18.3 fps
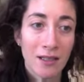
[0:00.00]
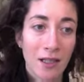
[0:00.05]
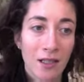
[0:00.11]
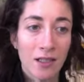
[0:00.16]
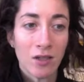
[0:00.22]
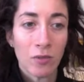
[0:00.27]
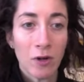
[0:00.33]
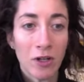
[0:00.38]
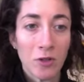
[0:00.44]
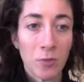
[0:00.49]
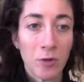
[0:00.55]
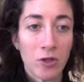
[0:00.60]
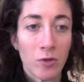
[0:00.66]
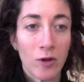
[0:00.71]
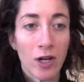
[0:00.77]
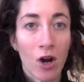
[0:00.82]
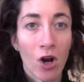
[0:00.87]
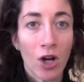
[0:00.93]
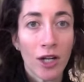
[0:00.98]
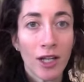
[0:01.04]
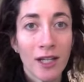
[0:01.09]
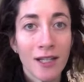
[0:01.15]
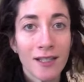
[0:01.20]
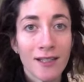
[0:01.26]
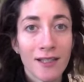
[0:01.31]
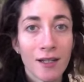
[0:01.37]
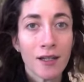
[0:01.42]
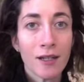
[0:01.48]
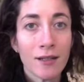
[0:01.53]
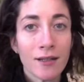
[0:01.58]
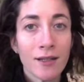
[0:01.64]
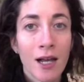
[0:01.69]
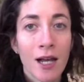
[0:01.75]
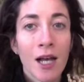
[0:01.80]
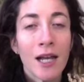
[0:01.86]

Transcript: and switch between audiences.